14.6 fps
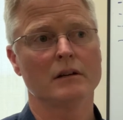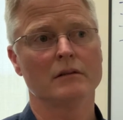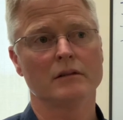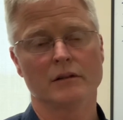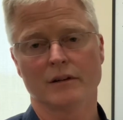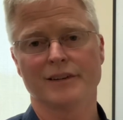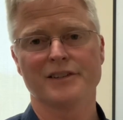
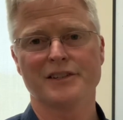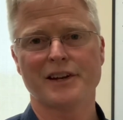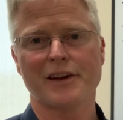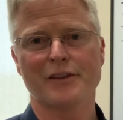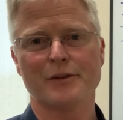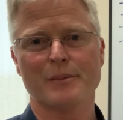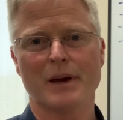you're going to stay
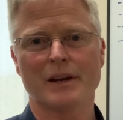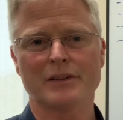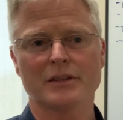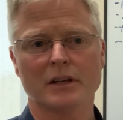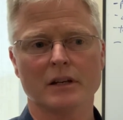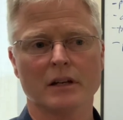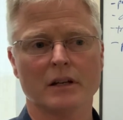on the
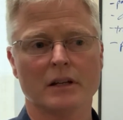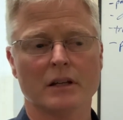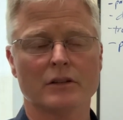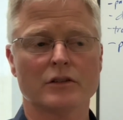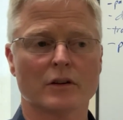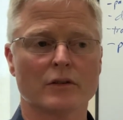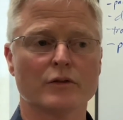medicine, and then
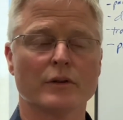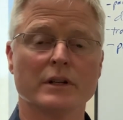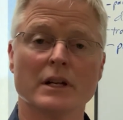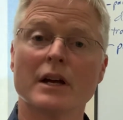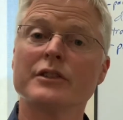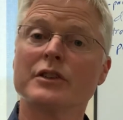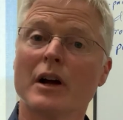surgery
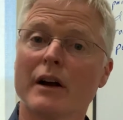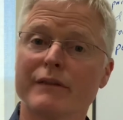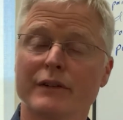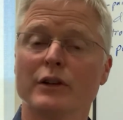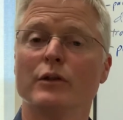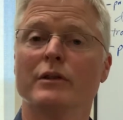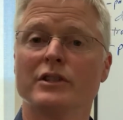does offer
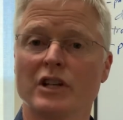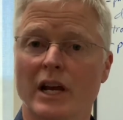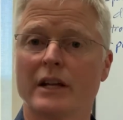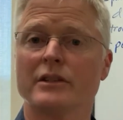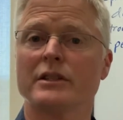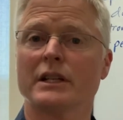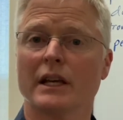you a
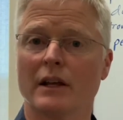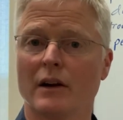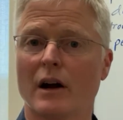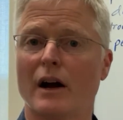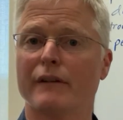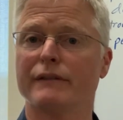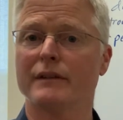chance to get
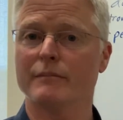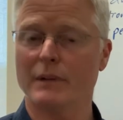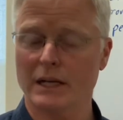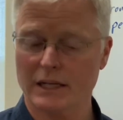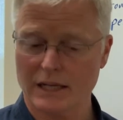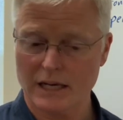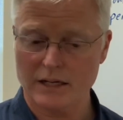off the
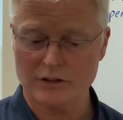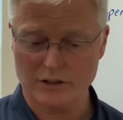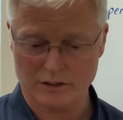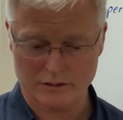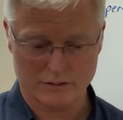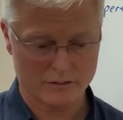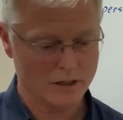
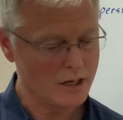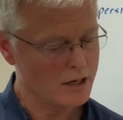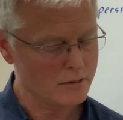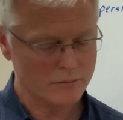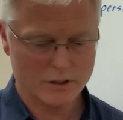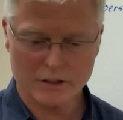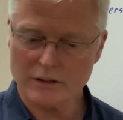medications,
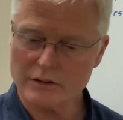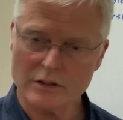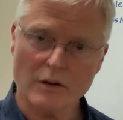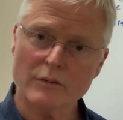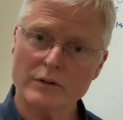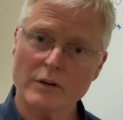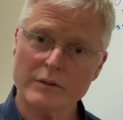but you
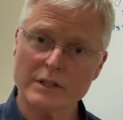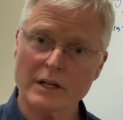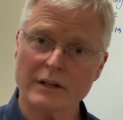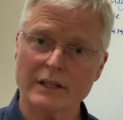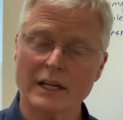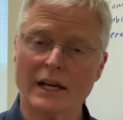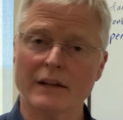don't know
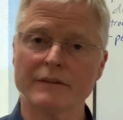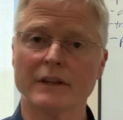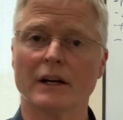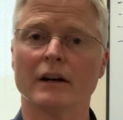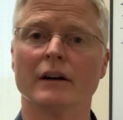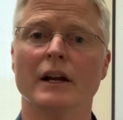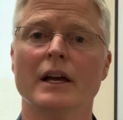until you get
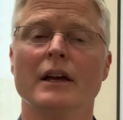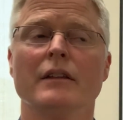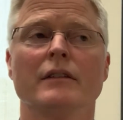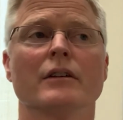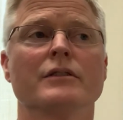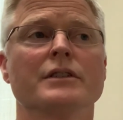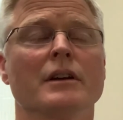there.
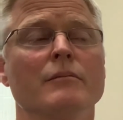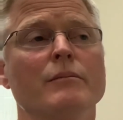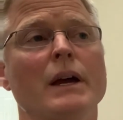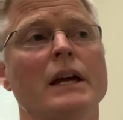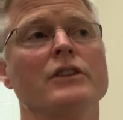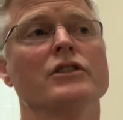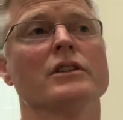There are some
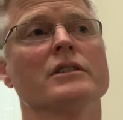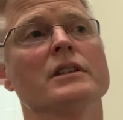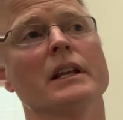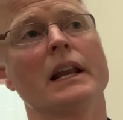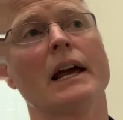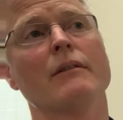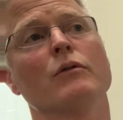patients
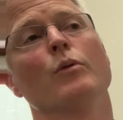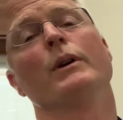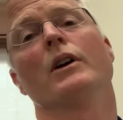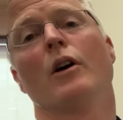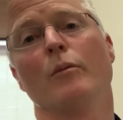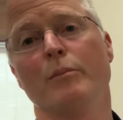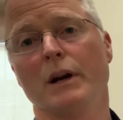that have what we
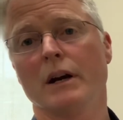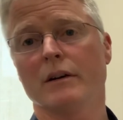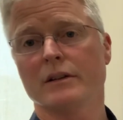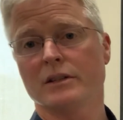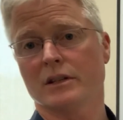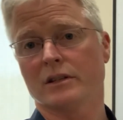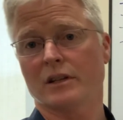call
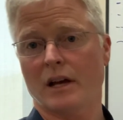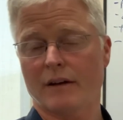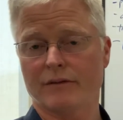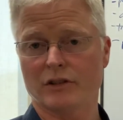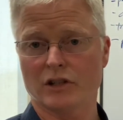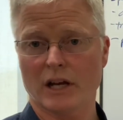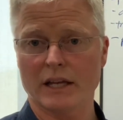Barrett's
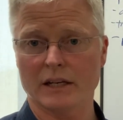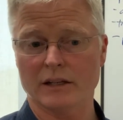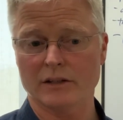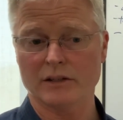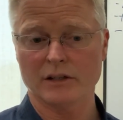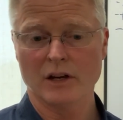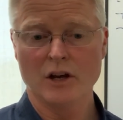
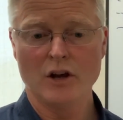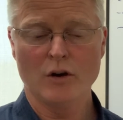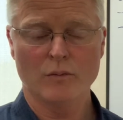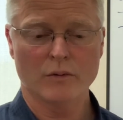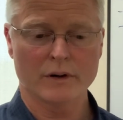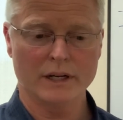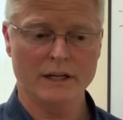esophagitis,
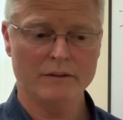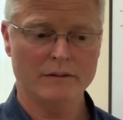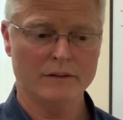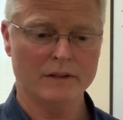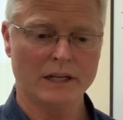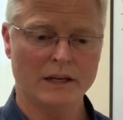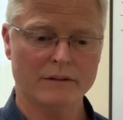where
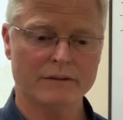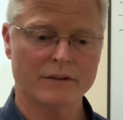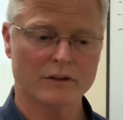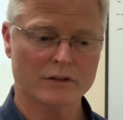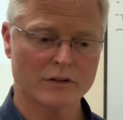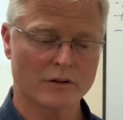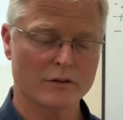even if the
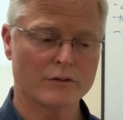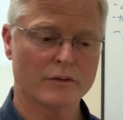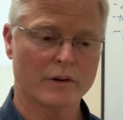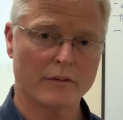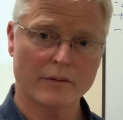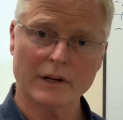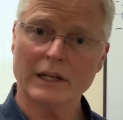
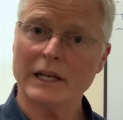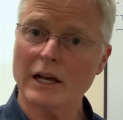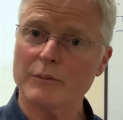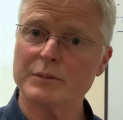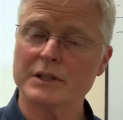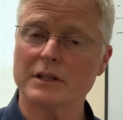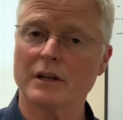surgery really
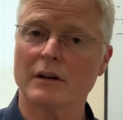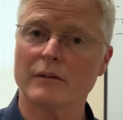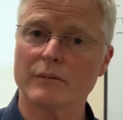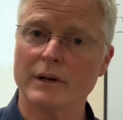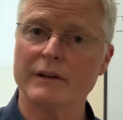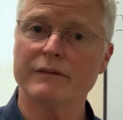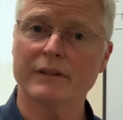helps their
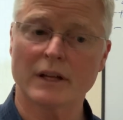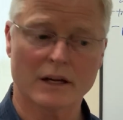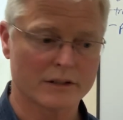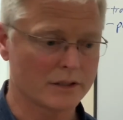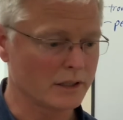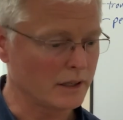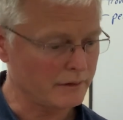
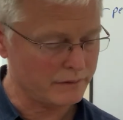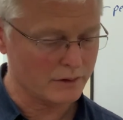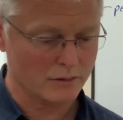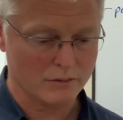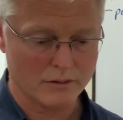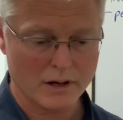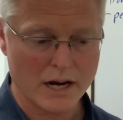reflux and they feel
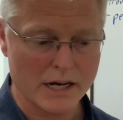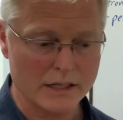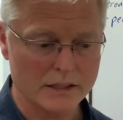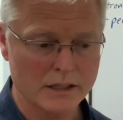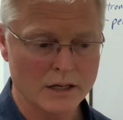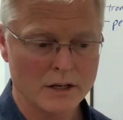great,